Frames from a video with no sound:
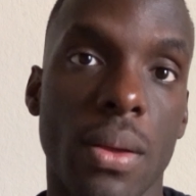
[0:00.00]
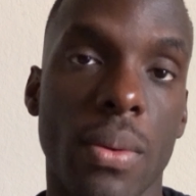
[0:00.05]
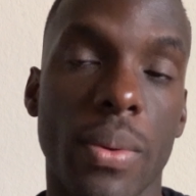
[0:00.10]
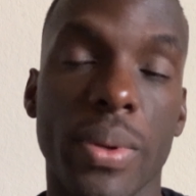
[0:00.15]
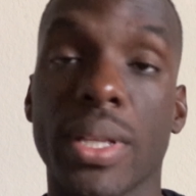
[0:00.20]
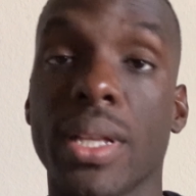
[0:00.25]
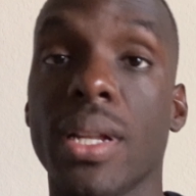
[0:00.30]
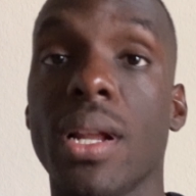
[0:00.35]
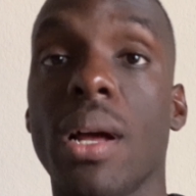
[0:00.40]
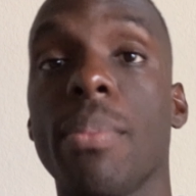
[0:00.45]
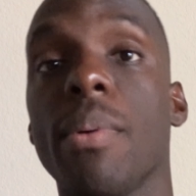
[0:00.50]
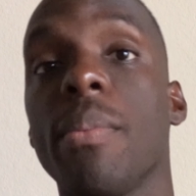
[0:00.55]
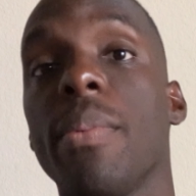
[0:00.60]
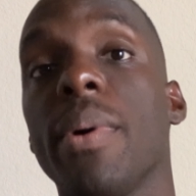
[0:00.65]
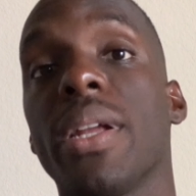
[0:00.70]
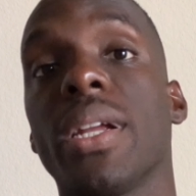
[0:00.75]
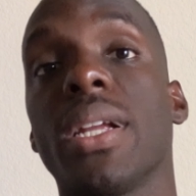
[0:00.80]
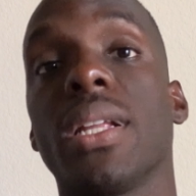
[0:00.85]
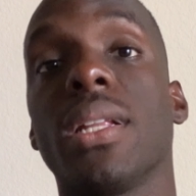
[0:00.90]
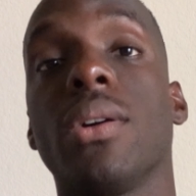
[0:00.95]
With an upper
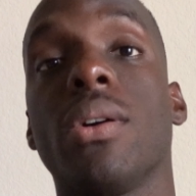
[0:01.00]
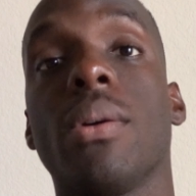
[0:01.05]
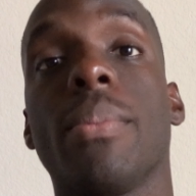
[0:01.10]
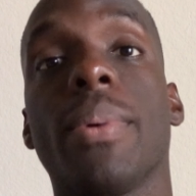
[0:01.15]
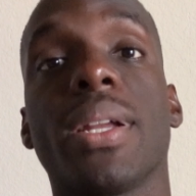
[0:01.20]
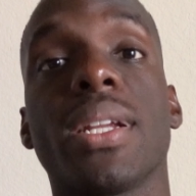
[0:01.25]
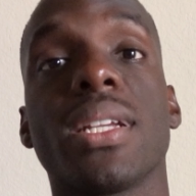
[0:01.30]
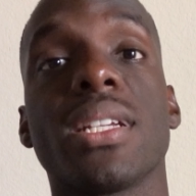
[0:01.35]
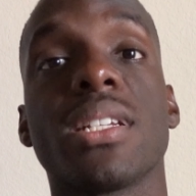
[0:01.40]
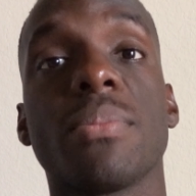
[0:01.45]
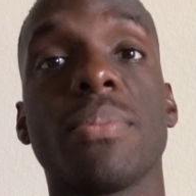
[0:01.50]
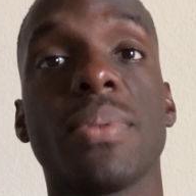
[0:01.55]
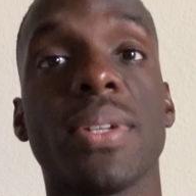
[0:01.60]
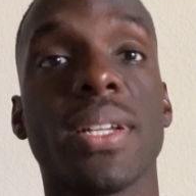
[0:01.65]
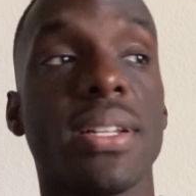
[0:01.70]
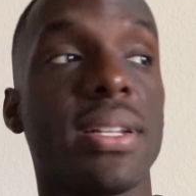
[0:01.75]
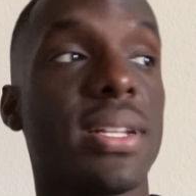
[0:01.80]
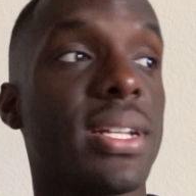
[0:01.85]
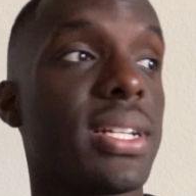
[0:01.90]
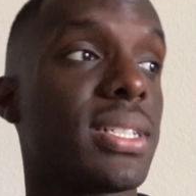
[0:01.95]
body, lower body
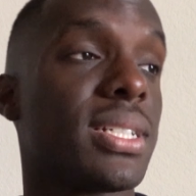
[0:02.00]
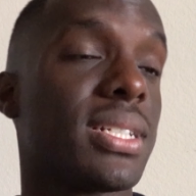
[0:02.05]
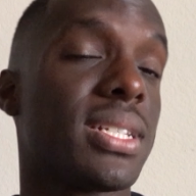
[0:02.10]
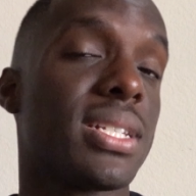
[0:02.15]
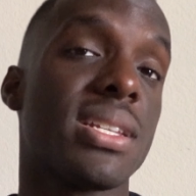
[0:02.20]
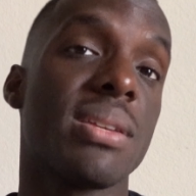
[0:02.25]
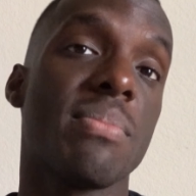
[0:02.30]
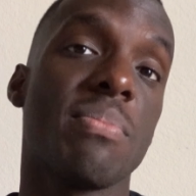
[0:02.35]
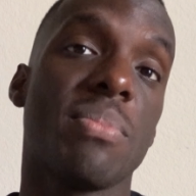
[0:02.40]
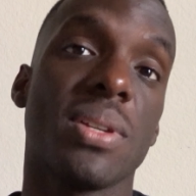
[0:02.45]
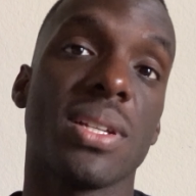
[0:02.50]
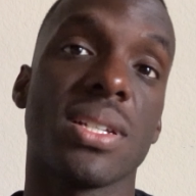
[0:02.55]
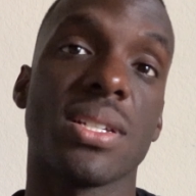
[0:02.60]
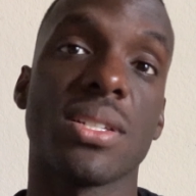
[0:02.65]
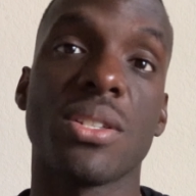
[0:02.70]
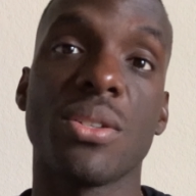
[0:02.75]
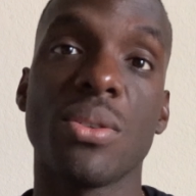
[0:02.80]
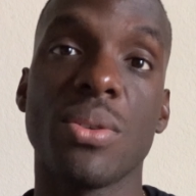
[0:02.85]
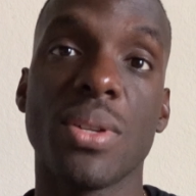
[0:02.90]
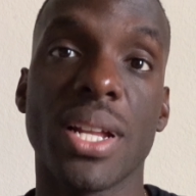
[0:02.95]
split, it's as simple as
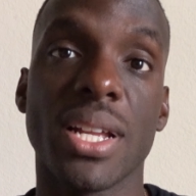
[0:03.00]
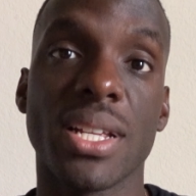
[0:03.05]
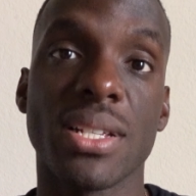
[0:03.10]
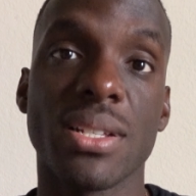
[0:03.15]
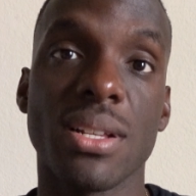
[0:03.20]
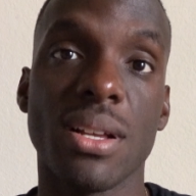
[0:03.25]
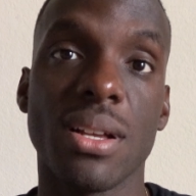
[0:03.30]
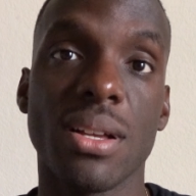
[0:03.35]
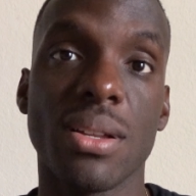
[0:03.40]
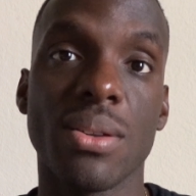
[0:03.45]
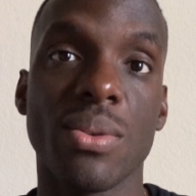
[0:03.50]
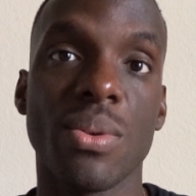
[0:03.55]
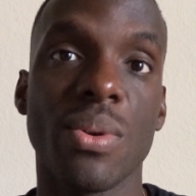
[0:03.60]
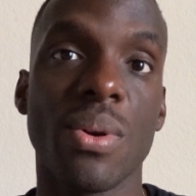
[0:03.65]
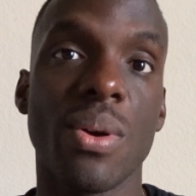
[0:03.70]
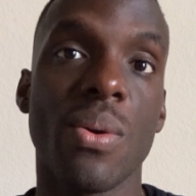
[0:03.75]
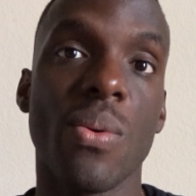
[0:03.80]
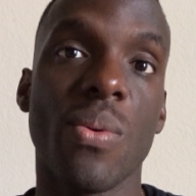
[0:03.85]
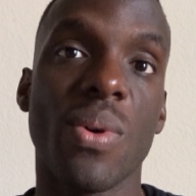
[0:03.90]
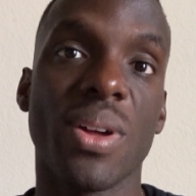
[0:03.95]
2 days on,
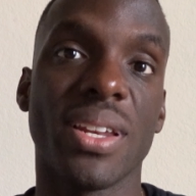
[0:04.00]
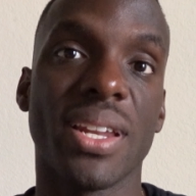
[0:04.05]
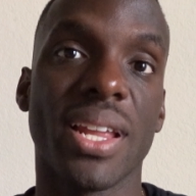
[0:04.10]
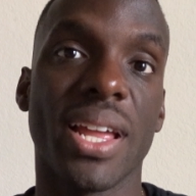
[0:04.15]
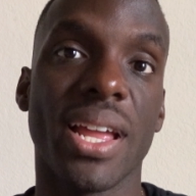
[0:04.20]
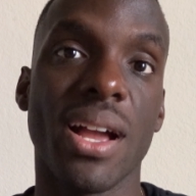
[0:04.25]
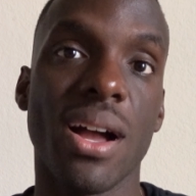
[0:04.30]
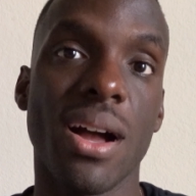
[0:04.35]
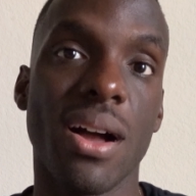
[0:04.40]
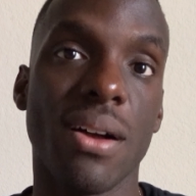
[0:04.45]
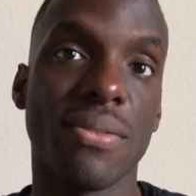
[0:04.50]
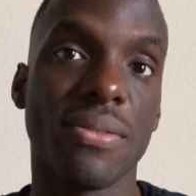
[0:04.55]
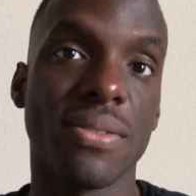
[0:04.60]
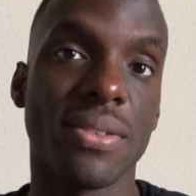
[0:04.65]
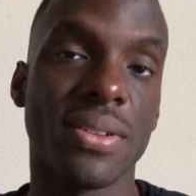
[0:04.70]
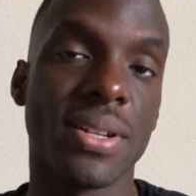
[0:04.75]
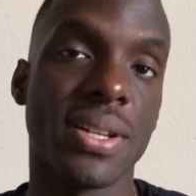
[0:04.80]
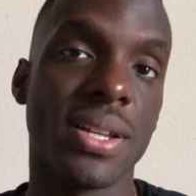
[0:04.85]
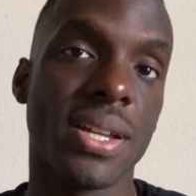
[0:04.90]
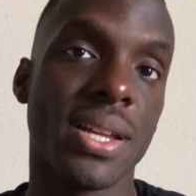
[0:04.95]
1 day off,
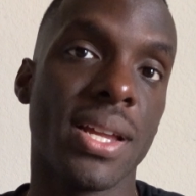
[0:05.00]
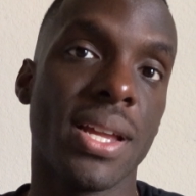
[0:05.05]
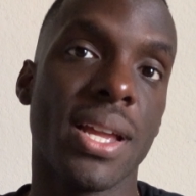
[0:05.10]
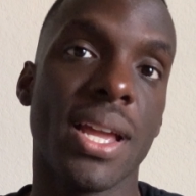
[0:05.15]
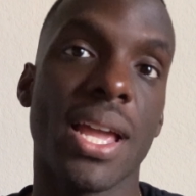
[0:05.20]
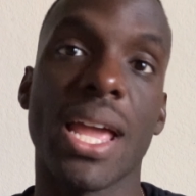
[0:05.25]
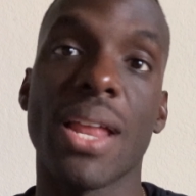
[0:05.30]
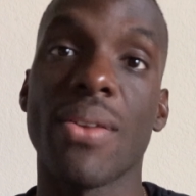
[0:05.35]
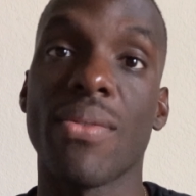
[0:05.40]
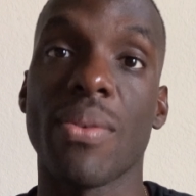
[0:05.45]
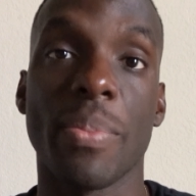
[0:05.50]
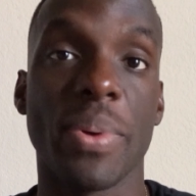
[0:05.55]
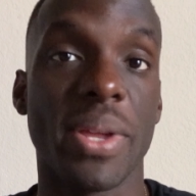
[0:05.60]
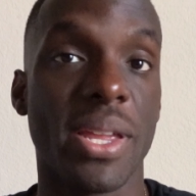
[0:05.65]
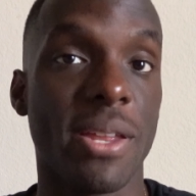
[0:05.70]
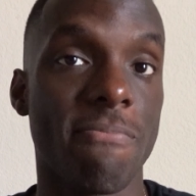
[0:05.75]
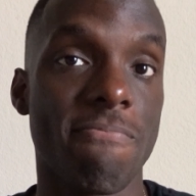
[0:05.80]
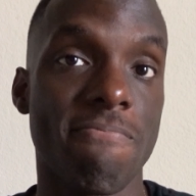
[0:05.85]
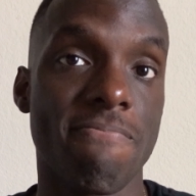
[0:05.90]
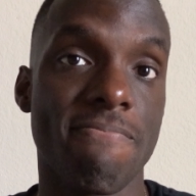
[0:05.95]
and repeat.